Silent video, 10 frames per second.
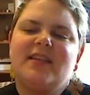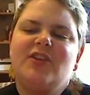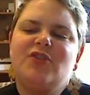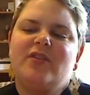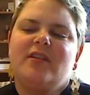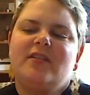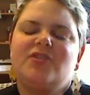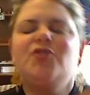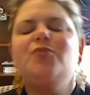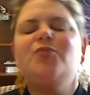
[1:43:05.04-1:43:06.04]
you can
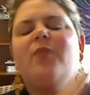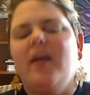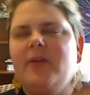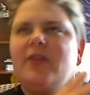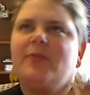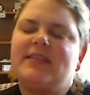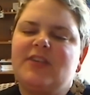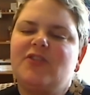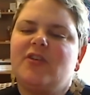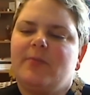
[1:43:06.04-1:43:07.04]

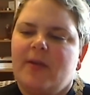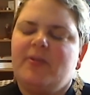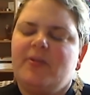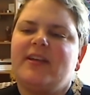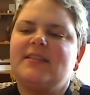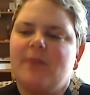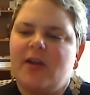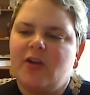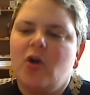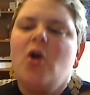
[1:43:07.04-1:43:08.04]
parameterize the
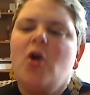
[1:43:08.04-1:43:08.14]
model.